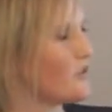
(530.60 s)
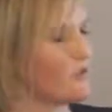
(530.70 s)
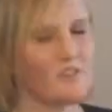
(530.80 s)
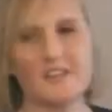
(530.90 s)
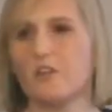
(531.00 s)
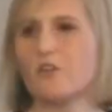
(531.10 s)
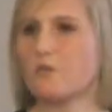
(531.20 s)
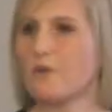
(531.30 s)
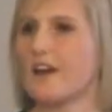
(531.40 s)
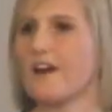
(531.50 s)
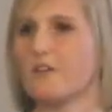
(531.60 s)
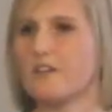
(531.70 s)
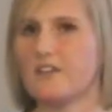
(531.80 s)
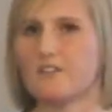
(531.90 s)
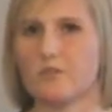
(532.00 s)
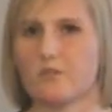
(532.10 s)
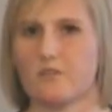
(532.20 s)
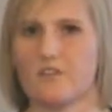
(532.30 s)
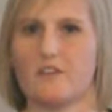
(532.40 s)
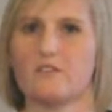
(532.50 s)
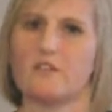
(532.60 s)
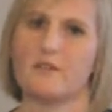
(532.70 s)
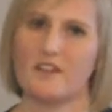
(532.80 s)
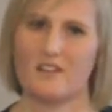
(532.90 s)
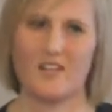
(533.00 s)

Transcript: you'd think you could rely on these sorts of things to